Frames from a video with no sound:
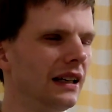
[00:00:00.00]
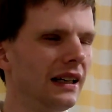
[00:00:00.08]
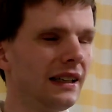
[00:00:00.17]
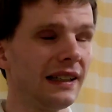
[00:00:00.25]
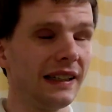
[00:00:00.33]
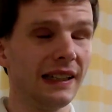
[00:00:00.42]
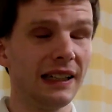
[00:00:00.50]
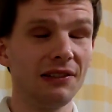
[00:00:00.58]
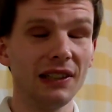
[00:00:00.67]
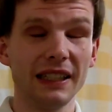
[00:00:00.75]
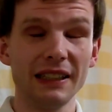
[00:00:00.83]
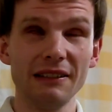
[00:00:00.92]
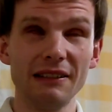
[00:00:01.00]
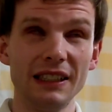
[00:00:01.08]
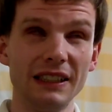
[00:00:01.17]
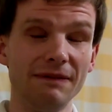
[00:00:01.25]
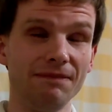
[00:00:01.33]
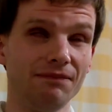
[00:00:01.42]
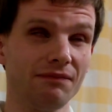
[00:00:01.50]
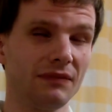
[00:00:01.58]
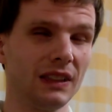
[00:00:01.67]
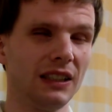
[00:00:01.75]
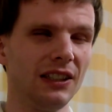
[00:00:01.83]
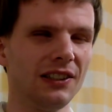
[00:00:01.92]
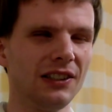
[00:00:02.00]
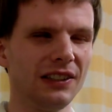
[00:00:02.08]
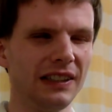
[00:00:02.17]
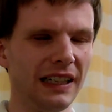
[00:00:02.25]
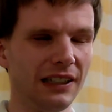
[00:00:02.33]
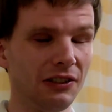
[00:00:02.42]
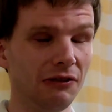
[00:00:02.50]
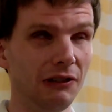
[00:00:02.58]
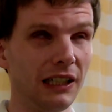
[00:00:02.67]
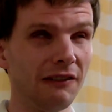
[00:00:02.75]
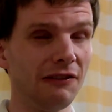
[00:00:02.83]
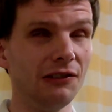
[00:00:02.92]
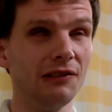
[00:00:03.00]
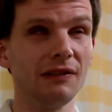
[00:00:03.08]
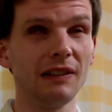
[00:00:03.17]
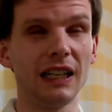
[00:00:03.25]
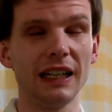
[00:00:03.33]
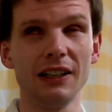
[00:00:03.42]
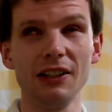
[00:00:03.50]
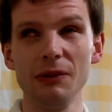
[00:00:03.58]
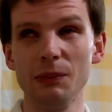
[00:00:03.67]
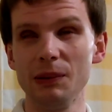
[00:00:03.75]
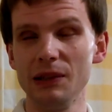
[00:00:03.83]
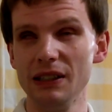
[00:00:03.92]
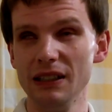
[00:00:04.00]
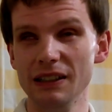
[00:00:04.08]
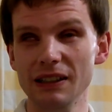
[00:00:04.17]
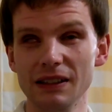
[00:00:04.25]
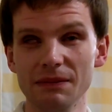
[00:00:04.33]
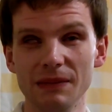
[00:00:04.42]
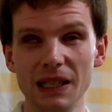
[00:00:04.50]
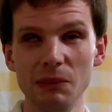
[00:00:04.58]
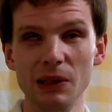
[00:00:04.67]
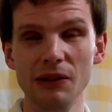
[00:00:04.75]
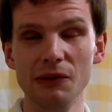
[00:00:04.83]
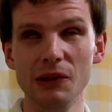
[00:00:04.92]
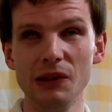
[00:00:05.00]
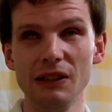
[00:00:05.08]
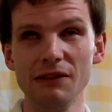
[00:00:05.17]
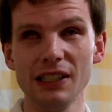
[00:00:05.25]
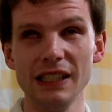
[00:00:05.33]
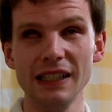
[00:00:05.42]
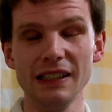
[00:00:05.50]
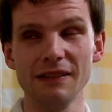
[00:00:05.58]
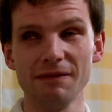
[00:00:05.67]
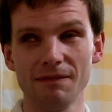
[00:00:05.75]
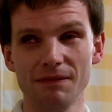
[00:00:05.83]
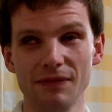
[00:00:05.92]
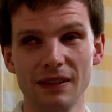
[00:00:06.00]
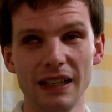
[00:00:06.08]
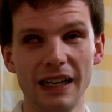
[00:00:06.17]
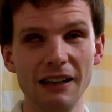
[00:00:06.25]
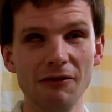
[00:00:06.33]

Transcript: Okay, I'll now discuss the actual rifle. I hope that maybe you will have seen a